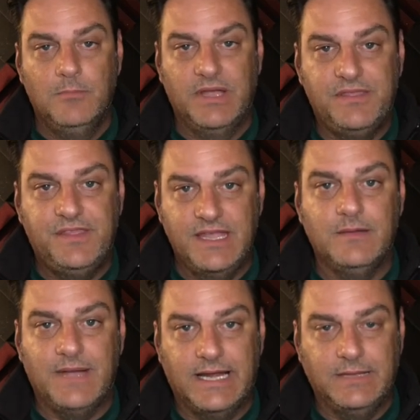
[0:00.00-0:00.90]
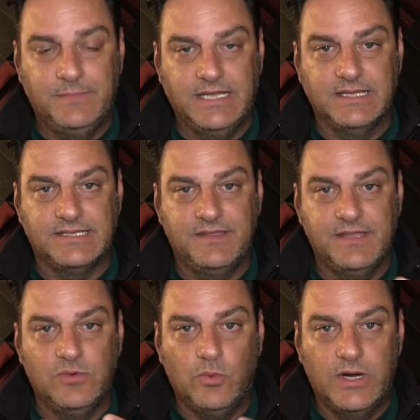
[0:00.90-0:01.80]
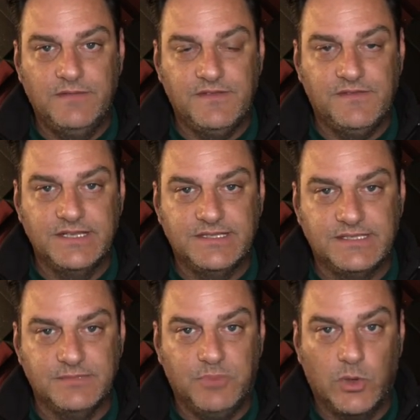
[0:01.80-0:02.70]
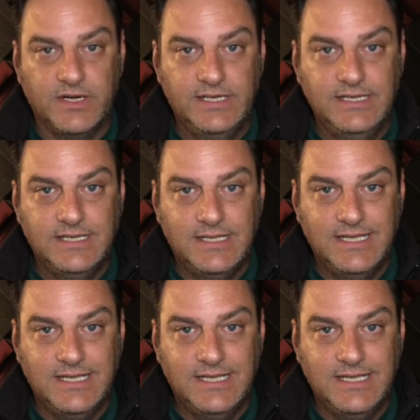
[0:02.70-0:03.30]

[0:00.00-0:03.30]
But think about it, because I think one of the things that's important